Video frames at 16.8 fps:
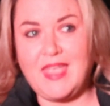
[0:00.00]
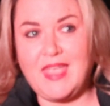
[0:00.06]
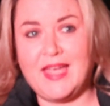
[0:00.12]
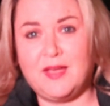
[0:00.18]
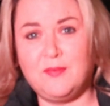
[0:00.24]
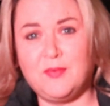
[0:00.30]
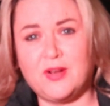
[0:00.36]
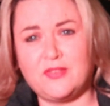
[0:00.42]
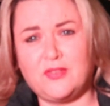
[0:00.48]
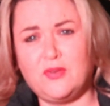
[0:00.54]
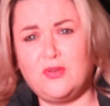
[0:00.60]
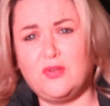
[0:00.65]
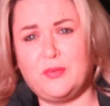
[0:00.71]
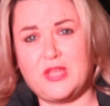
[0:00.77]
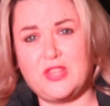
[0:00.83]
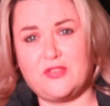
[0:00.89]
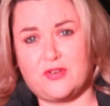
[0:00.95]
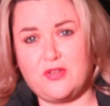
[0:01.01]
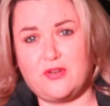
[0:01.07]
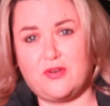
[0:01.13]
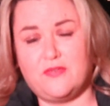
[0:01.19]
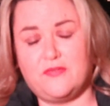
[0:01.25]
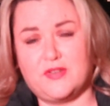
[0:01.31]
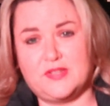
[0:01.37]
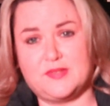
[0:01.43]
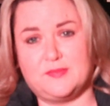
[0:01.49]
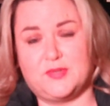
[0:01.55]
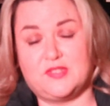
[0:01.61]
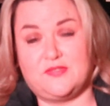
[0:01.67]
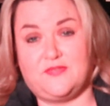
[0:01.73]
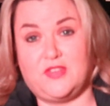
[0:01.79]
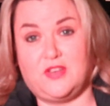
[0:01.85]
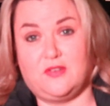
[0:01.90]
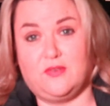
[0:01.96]
I worked the whole way through COVID, as
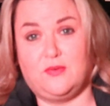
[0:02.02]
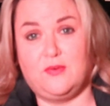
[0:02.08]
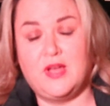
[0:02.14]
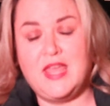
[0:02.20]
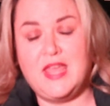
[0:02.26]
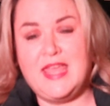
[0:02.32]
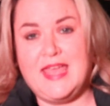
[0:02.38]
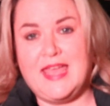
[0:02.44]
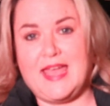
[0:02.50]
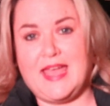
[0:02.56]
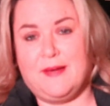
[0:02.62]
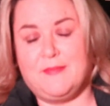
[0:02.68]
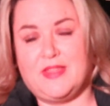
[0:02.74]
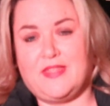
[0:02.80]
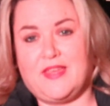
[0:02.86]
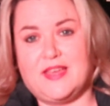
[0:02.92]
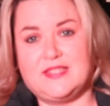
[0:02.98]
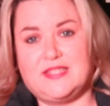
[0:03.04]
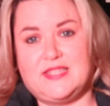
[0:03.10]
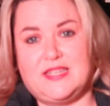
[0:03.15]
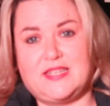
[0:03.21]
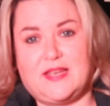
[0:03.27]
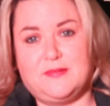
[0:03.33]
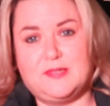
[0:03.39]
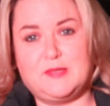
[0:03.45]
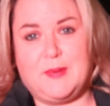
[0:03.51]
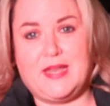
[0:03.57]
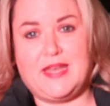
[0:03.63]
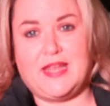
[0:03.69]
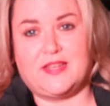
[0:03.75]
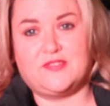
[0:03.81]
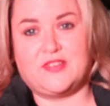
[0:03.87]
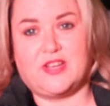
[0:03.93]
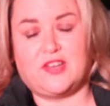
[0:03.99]
most of you know. At that stage I was a
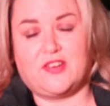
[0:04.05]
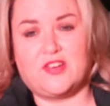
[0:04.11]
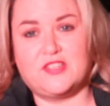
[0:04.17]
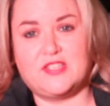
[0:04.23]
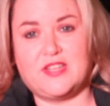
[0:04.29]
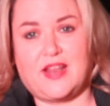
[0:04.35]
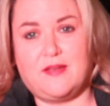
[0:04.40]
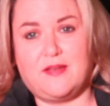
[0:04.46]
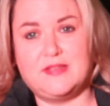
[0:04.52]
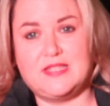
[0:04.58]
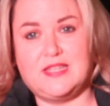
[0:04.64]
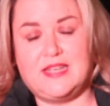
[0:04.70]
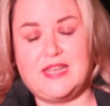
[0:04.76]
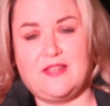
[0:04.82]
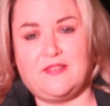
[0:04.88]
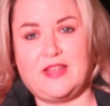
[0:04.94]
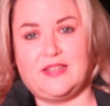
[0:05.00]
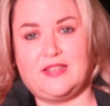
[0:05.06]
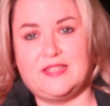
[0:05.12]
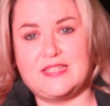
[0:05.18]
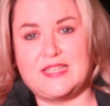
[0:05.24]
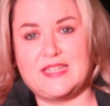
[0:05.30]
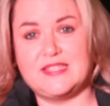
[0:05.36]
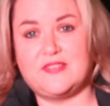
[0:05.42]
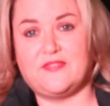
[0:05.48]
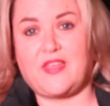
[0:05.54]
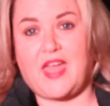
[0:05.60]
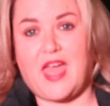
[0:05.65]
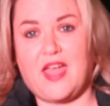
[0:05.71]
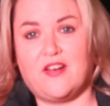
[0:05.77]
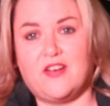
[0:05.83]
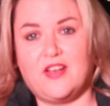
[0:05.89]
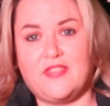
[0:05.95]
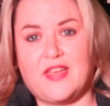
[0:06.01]
paediatric nurse, and I was in neonatal intensive
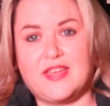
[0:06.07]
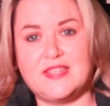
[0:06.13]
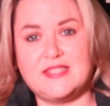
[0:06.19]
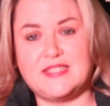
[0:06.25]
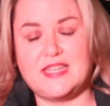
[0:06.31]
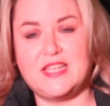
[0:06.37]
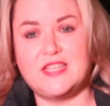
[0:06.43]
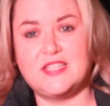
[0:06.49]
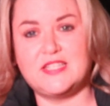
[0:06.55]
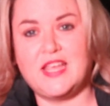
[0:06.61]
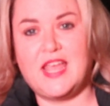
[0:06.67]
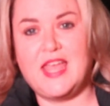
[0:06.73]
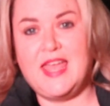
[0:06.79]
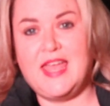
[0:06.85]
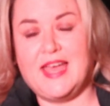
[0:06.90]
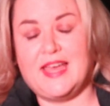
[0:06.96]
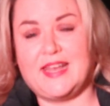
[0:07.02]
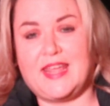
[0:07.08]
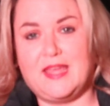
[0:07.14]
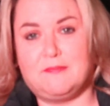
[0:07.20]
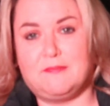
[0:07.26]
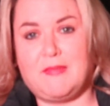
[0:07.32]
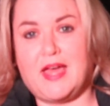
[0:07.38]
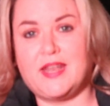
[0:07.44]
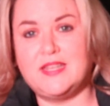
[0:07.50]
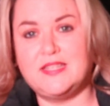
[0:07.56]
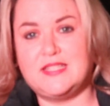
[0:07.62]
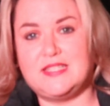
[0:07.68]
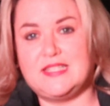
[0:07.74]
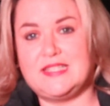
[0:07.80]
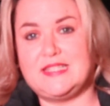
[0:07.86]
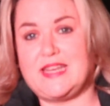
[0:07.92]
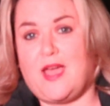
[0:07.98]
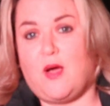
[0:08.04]
care at that stage, and I had managed
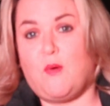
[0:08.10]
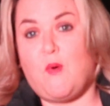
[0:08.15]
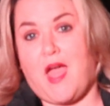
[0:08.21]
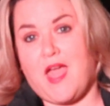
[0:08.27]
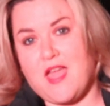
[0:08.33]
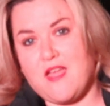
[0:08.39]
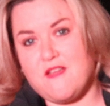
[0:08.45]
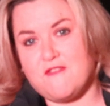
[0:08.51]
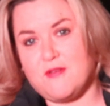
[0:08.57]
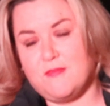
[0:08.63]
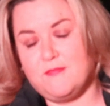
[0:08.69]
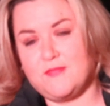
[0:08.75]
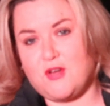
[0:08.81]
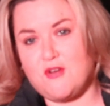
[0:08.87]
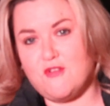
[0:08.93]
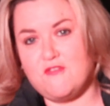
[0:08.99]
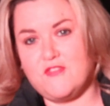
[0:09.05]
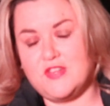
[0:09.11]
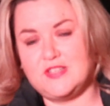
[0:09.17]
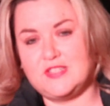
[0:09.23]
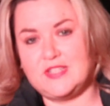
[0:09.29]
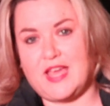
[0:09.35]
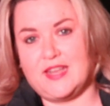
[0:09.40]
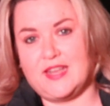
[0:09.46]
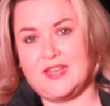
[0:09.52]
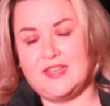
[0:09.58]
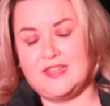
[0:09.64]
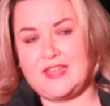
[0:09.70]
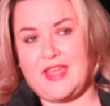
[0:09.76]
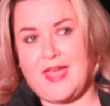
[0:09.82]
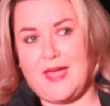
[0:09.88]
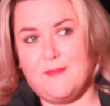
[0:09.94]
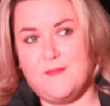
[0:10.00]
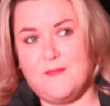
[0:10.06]
to stay away from COVID,
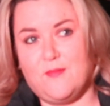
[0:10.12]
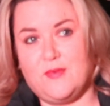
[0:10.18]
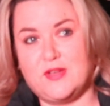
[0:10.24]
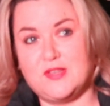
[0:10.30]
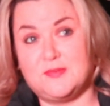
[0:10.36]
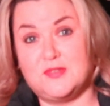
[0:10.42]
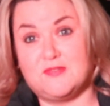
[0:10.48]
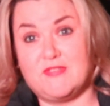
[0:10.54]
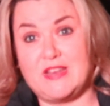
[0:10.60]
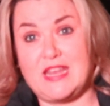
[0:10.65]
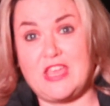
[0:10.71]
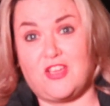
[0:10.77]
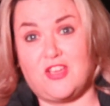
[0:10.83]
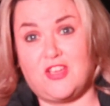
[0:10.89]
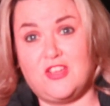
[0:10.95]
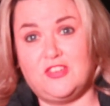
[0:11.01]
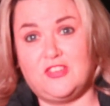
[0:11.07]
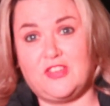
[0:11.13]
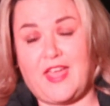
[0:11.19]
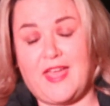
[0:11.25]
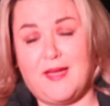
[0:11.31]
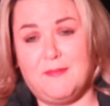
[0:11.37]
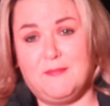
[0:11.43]
and which was really good.